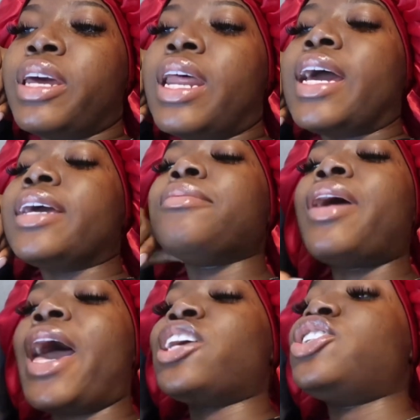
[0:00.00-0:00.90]
and I
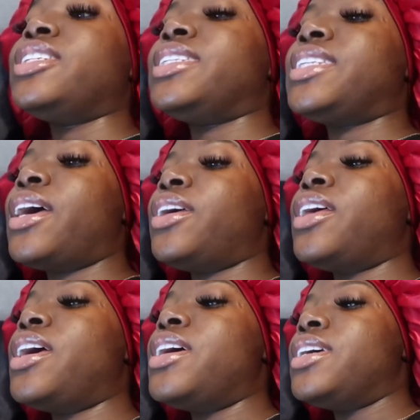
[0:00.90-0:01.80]
actually set
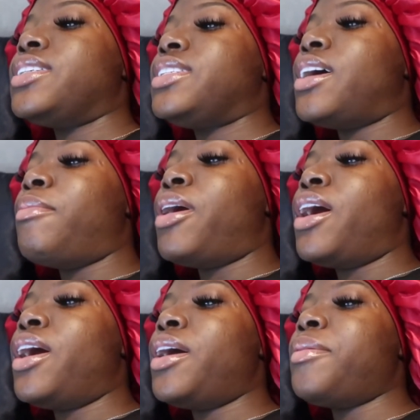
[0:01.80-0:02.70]
some
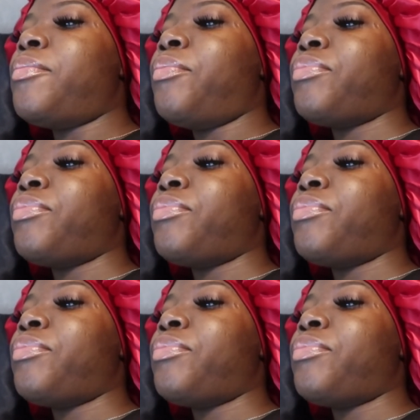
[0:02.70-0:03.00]
up,